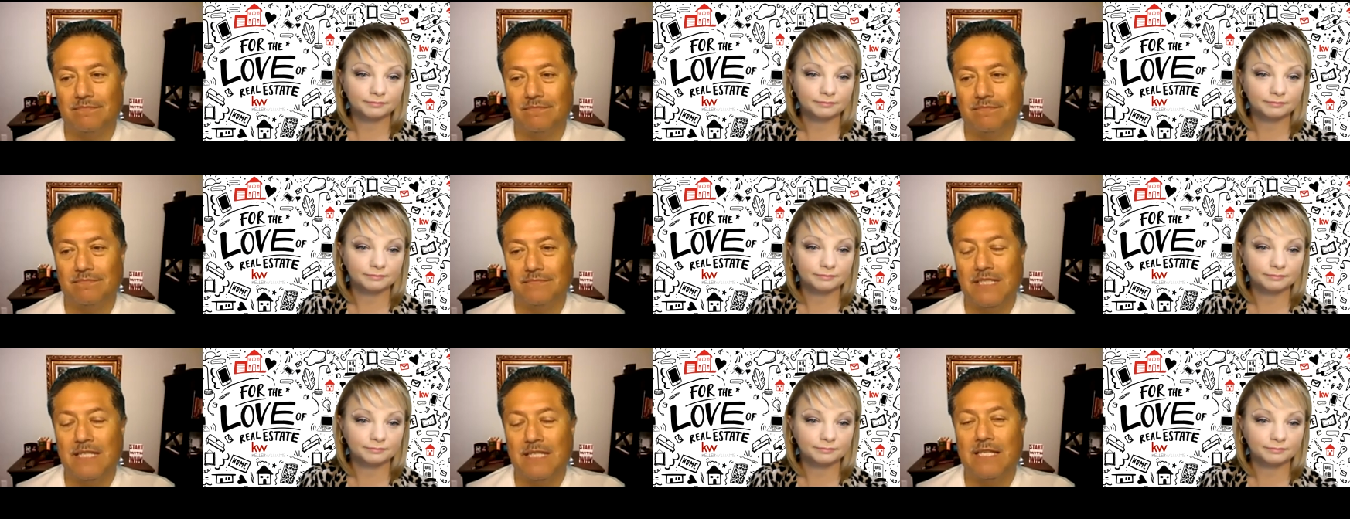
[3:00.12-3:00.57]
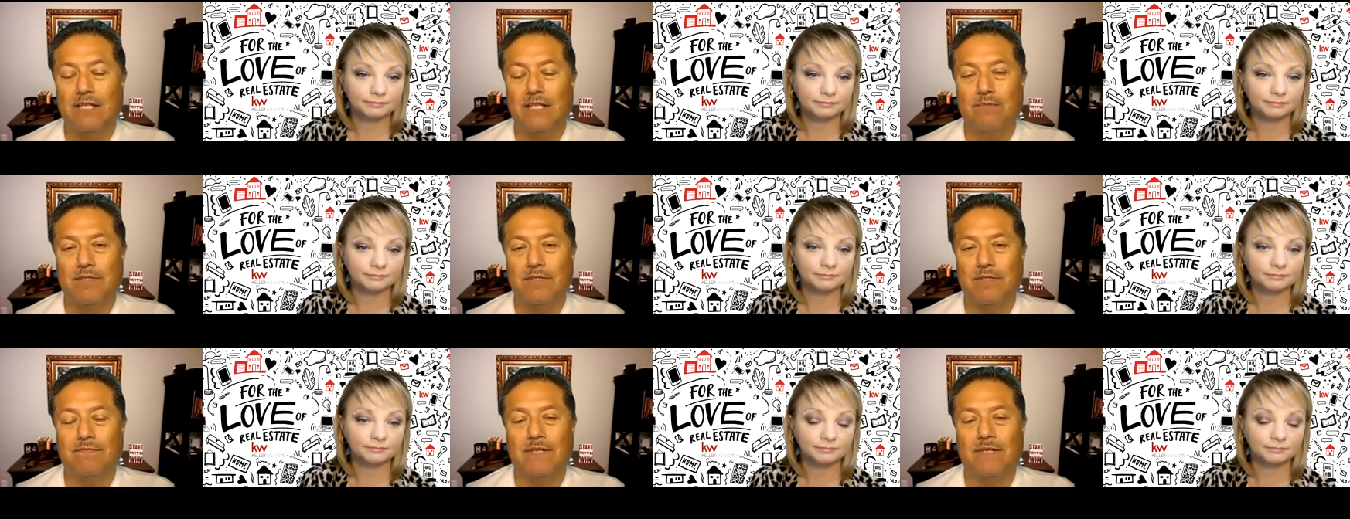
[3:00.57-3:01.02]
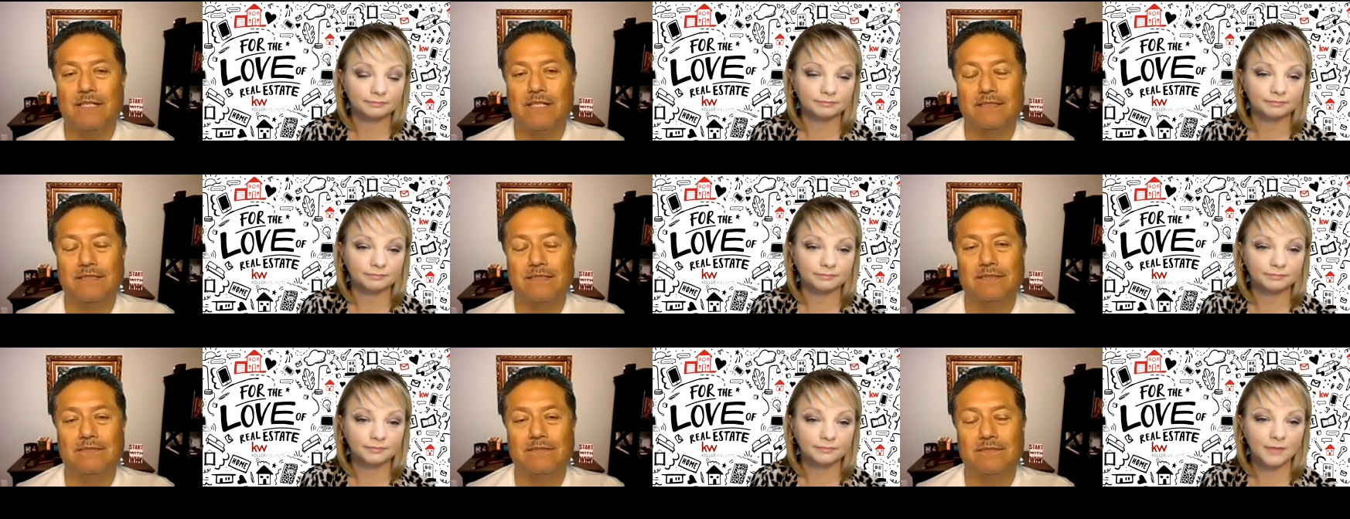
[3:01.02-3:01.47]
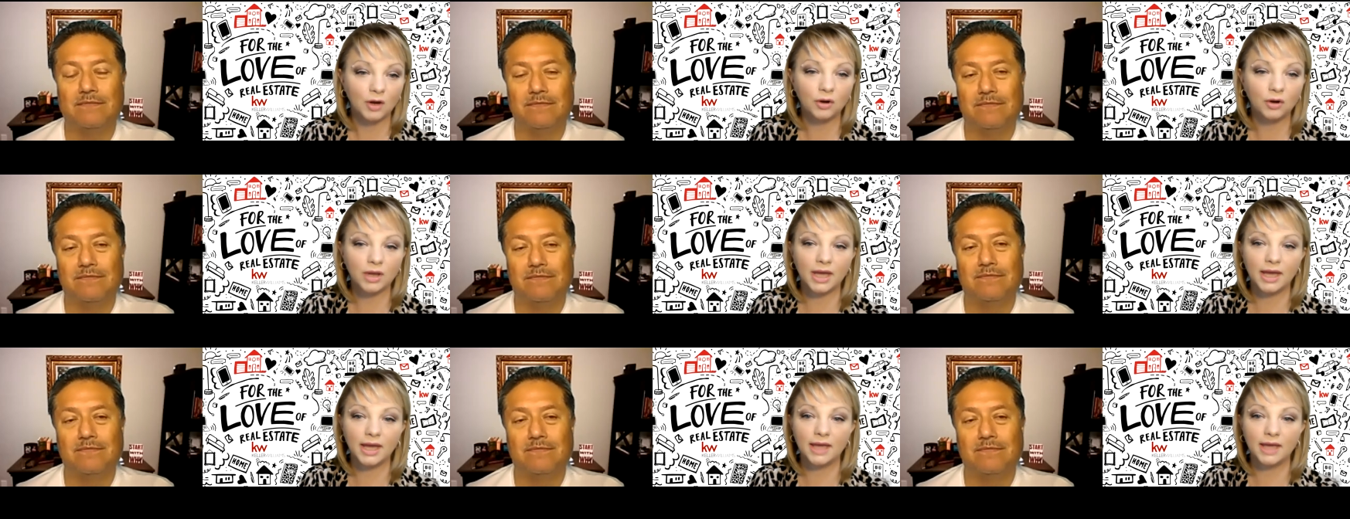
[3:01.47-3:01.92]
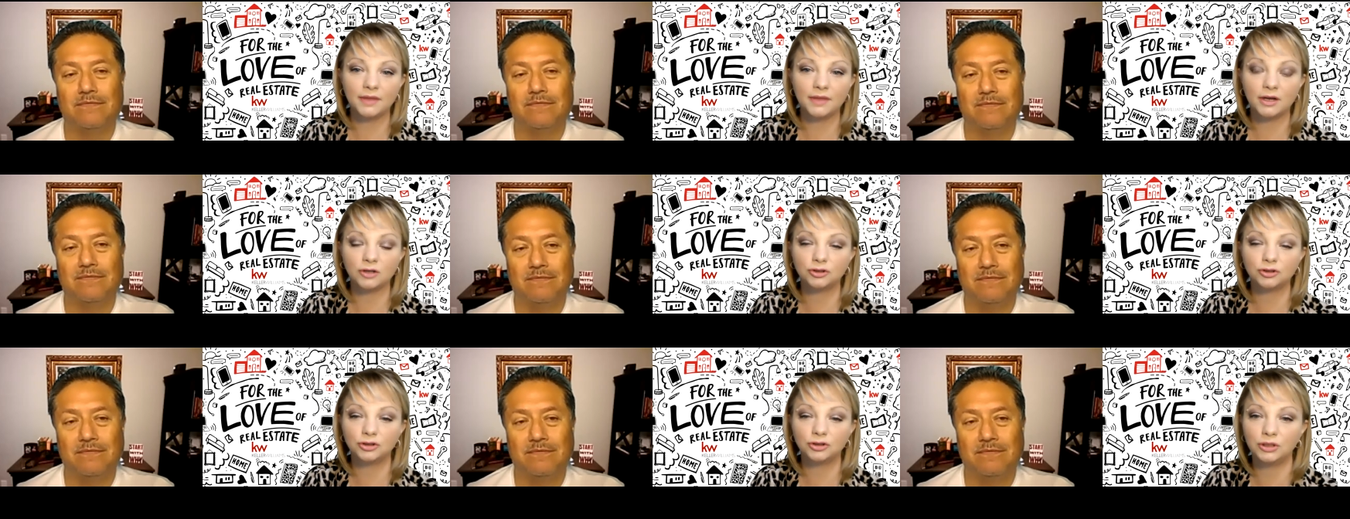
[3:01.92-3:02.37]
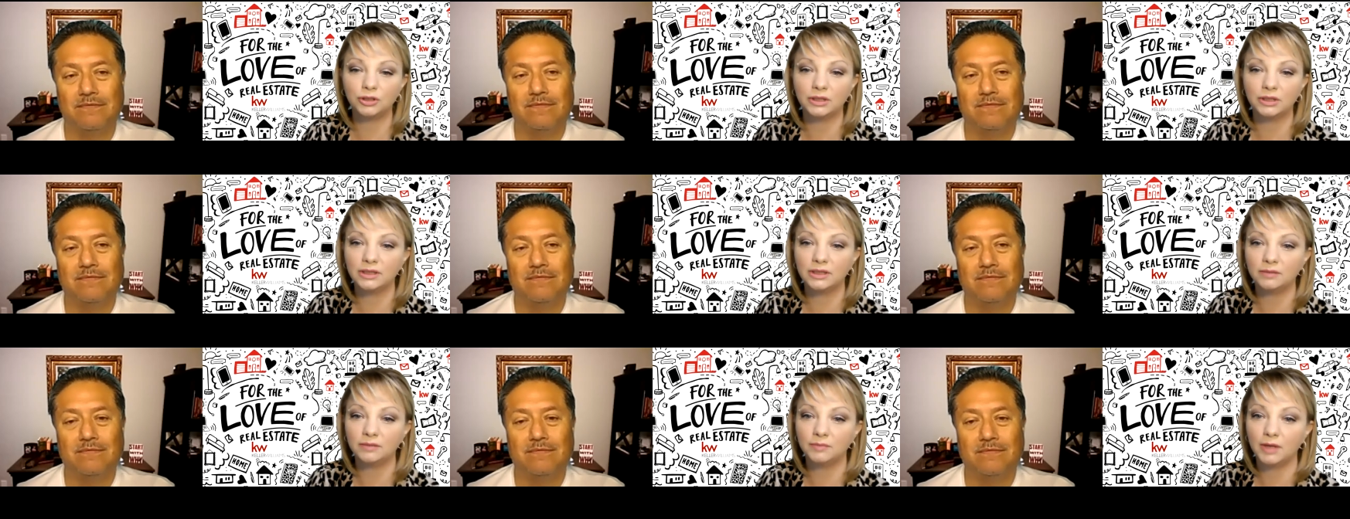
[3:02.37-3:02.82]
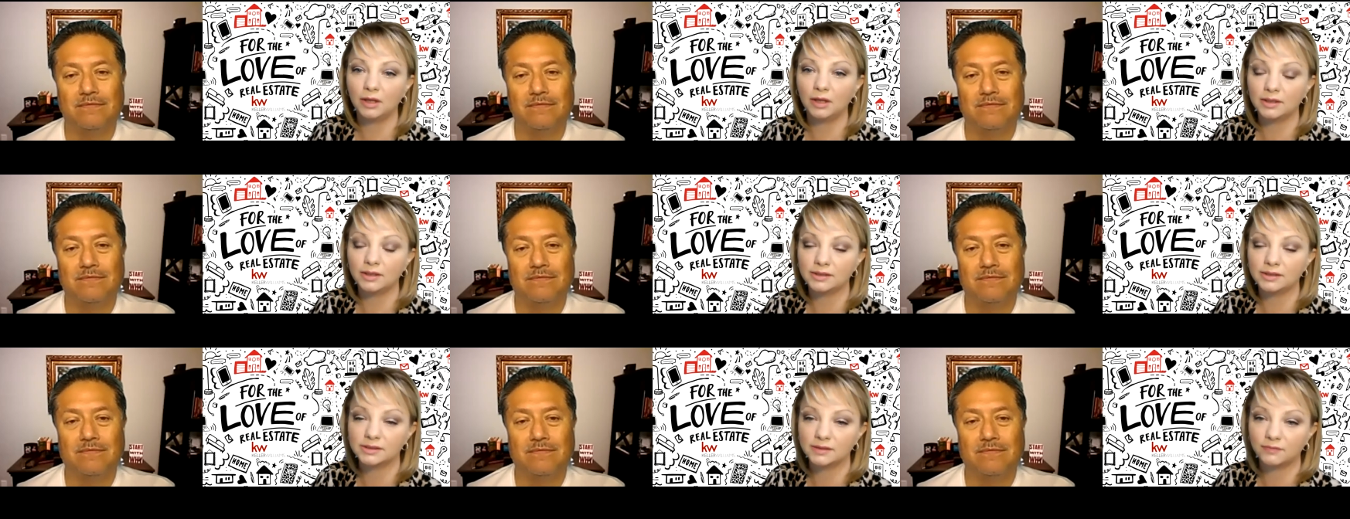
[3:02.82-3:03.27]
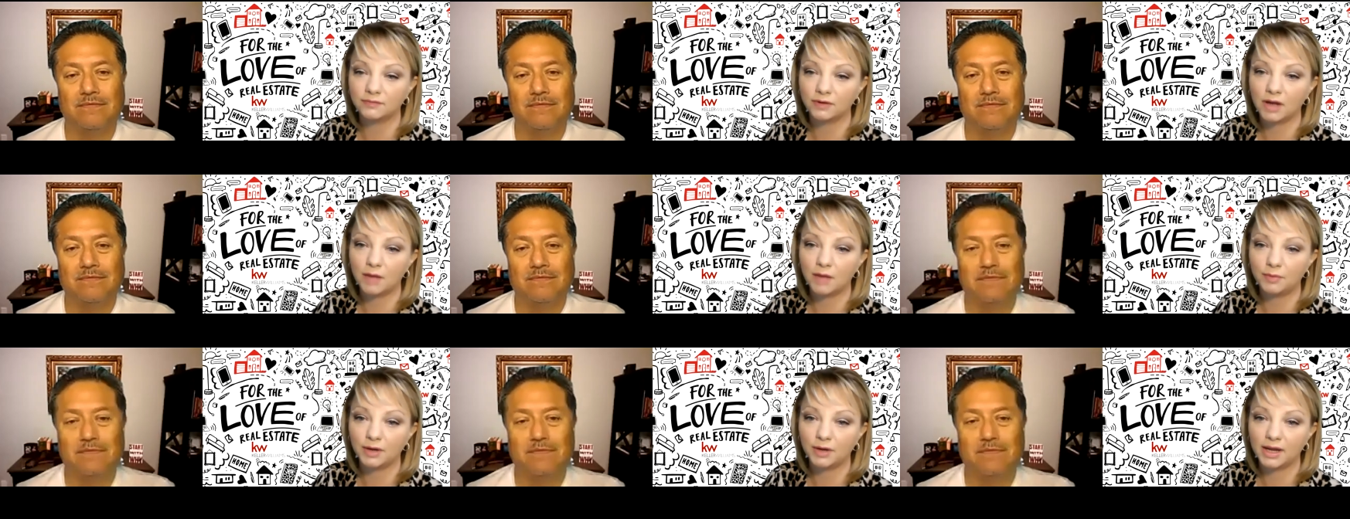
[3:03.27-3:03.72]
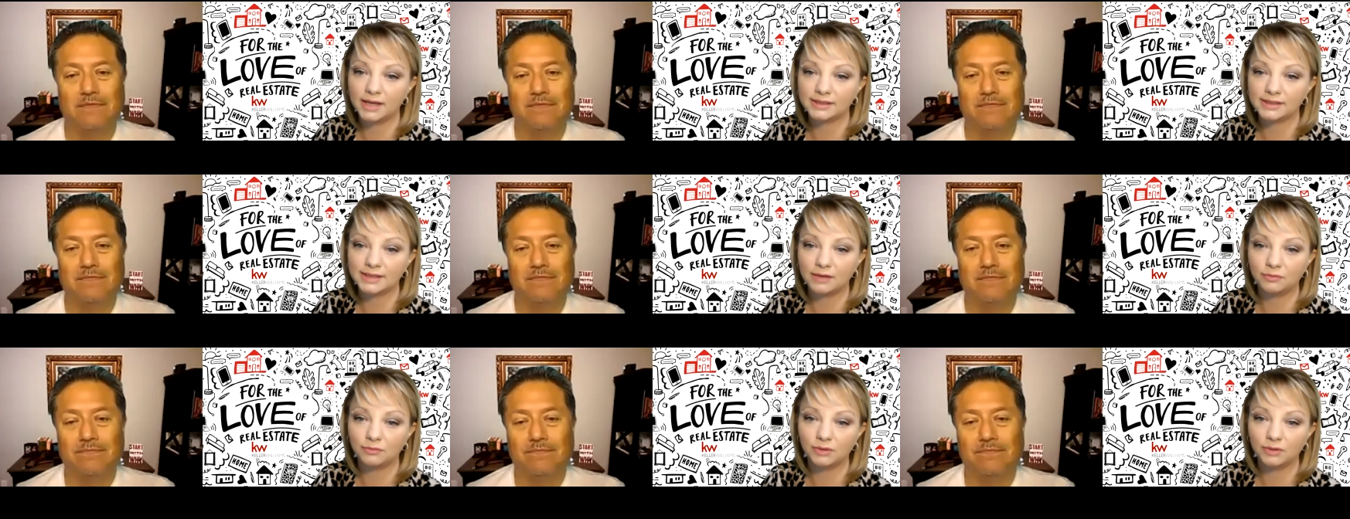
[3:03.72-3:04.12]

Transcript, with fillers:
Speaker 1: Yeah, that'll be fine.
Speaker 2: Okay. And then I'll shoot you an email list of a couple guys I